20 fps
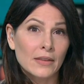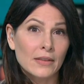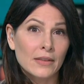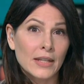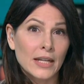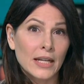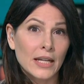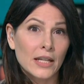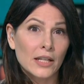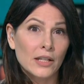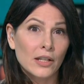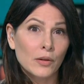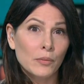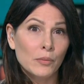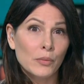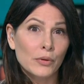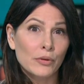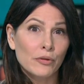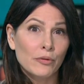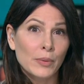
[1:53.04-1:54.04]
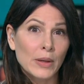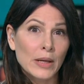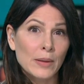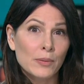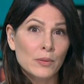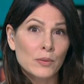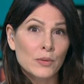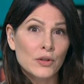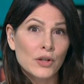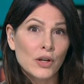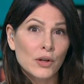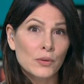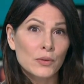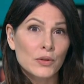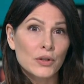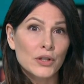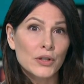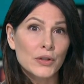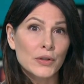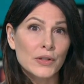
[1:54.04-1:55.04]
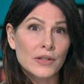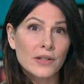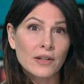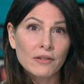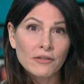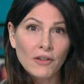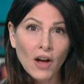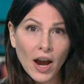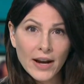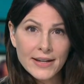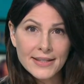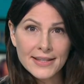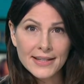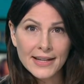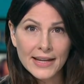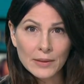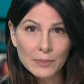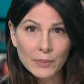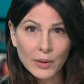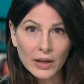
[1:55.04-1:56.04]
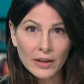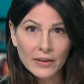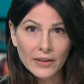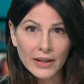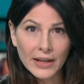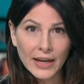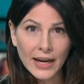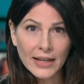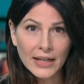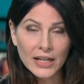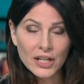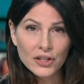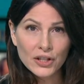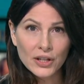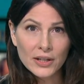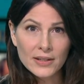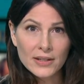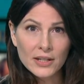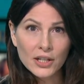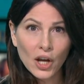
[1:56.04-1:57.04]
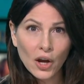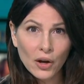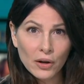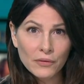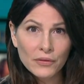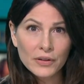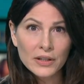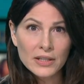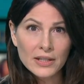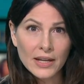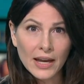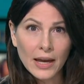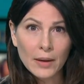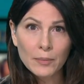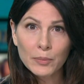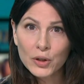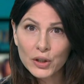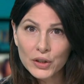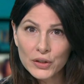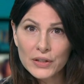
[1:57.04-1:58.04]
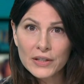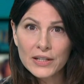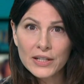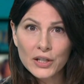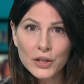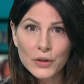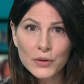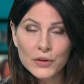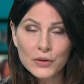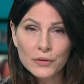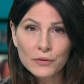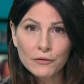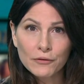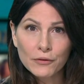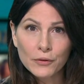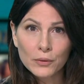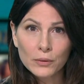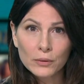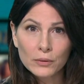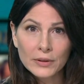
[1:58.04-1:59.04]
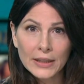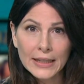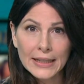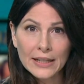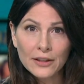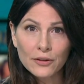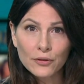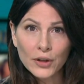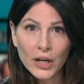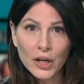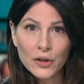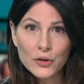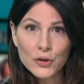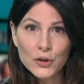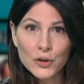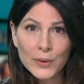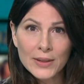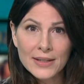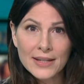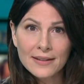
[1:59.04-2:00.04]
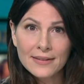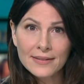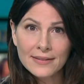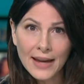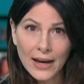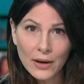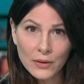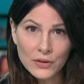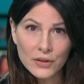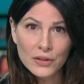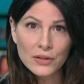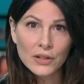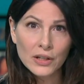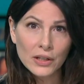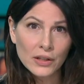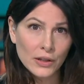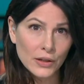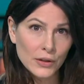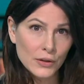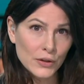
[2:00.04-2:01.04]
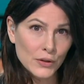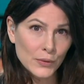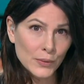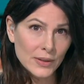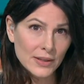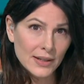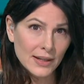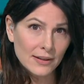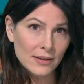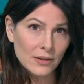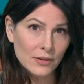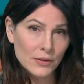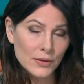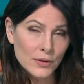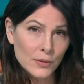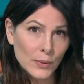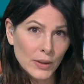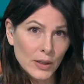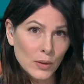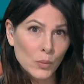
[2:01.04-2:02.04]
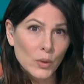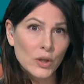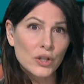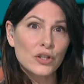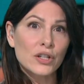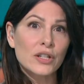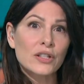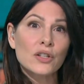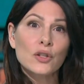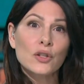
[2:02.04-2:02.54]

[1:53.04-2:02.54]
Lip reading: The number of people told to self-isolate by the NHS COVID app continues to fall. Nearly 320,000 alerts were sent last week, which is